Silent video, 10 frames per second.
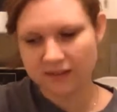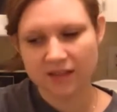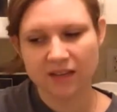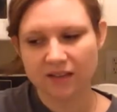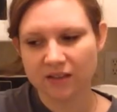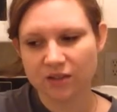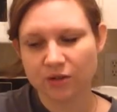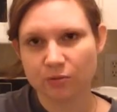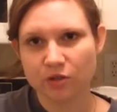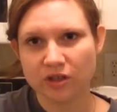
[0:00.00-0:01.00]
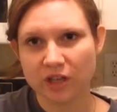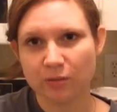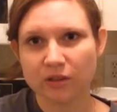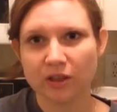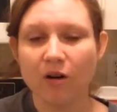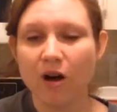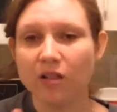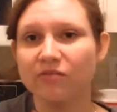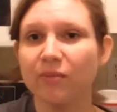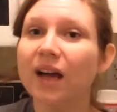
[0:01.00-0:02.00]
in the description down below. All
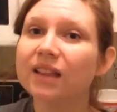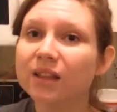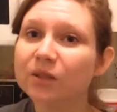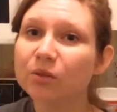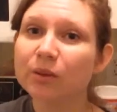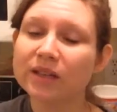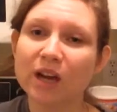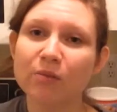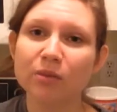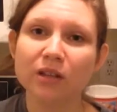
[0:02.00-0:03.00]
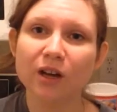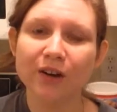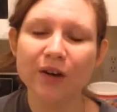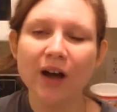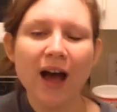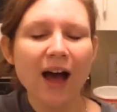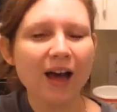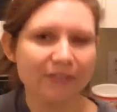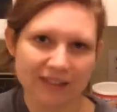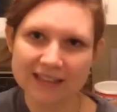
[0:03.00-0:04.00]
of my links will be down below.
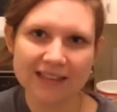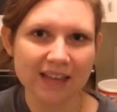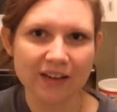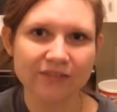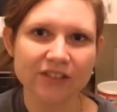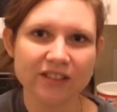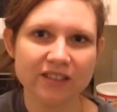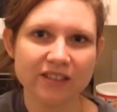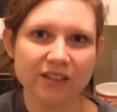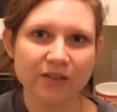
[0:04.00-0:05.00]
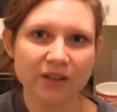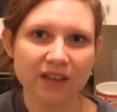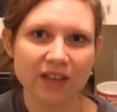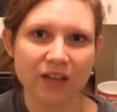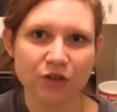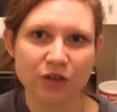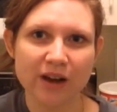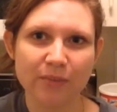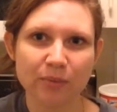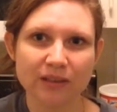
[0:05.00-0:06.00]
I would love to see you in the
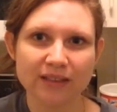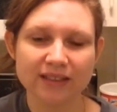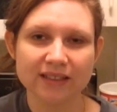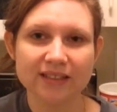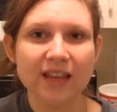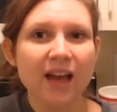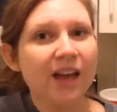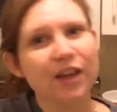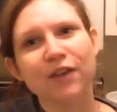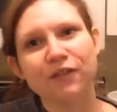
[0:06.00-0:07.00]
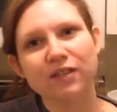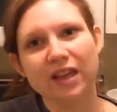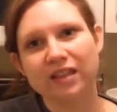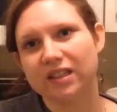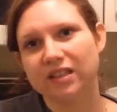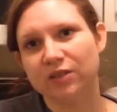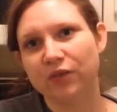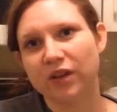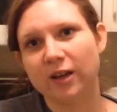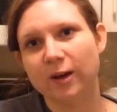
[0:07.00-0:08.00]
internet places. If you liked this
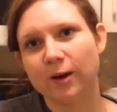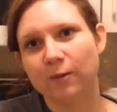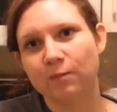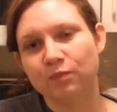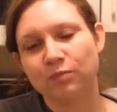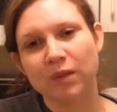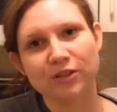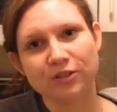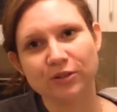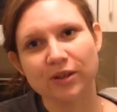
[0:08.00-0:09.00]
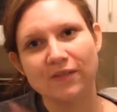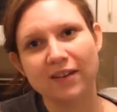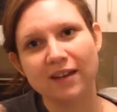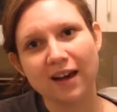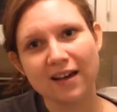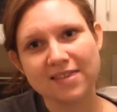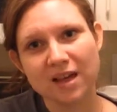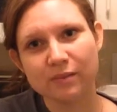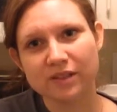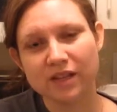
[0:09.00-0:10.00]
video, make sure you give it a
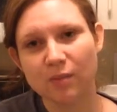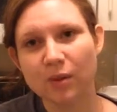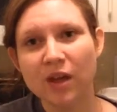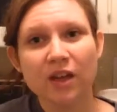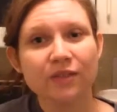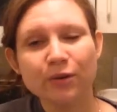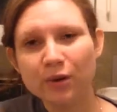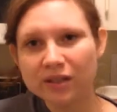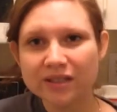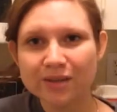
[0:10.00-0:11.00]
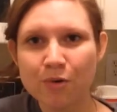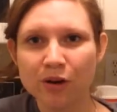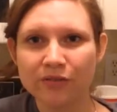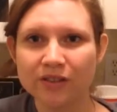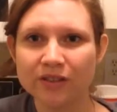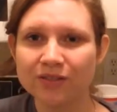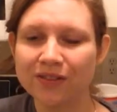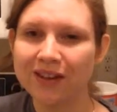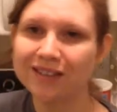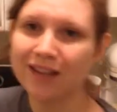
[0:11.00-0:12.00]
thumbs up. If you want to see more of this
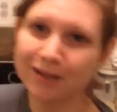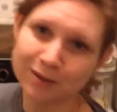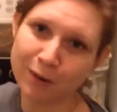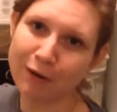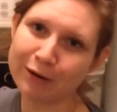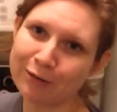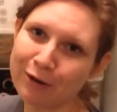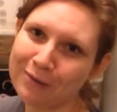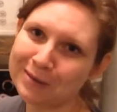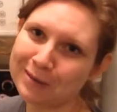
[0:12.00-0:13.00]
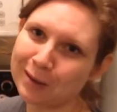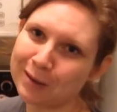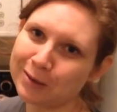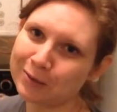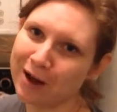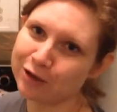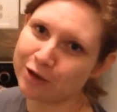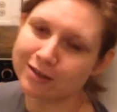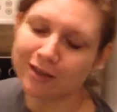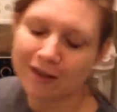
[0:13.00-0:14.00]
face, I swear I don't always look this
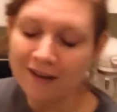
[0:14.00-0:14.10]
ratchet,